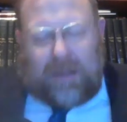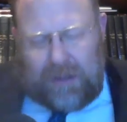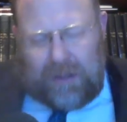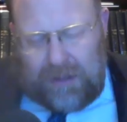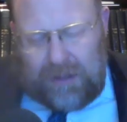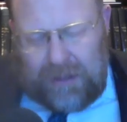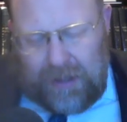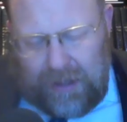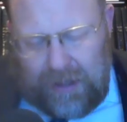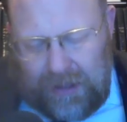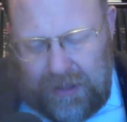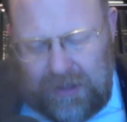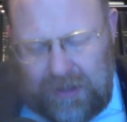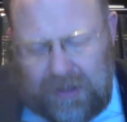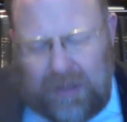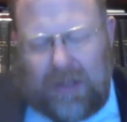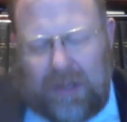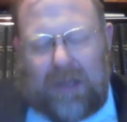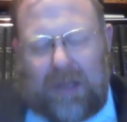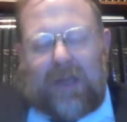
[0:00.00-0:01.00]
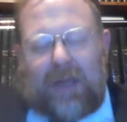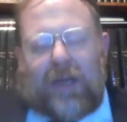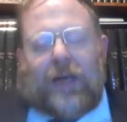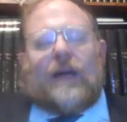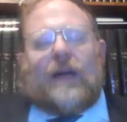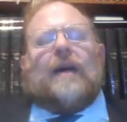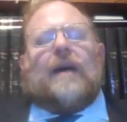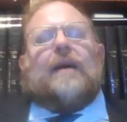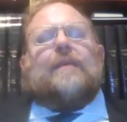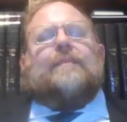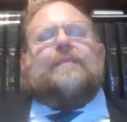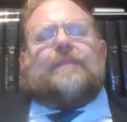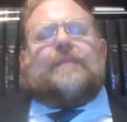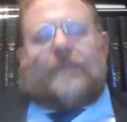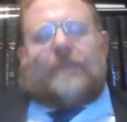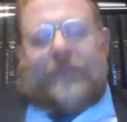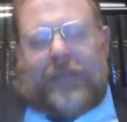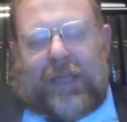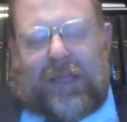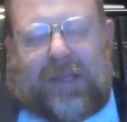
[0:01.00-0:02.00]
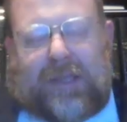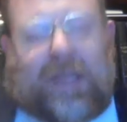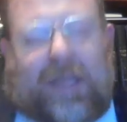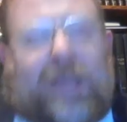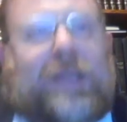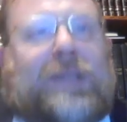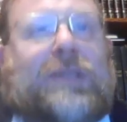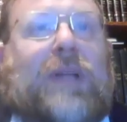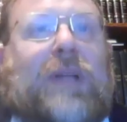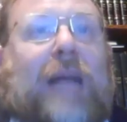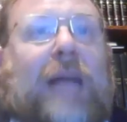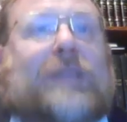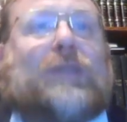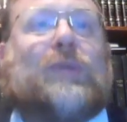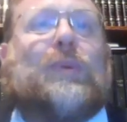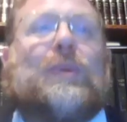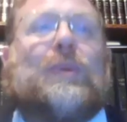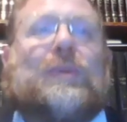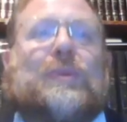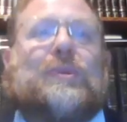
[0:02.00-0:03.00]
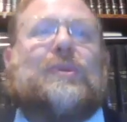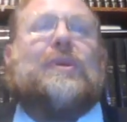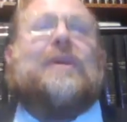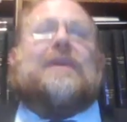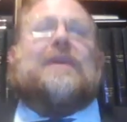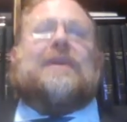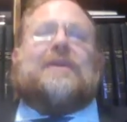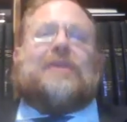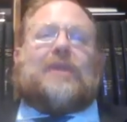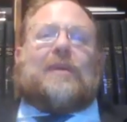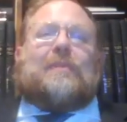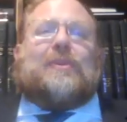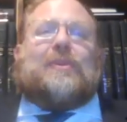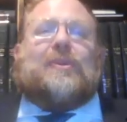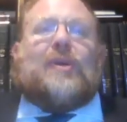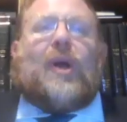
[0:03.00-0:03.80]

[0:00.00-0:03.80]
is in his um, is in his nostrils. That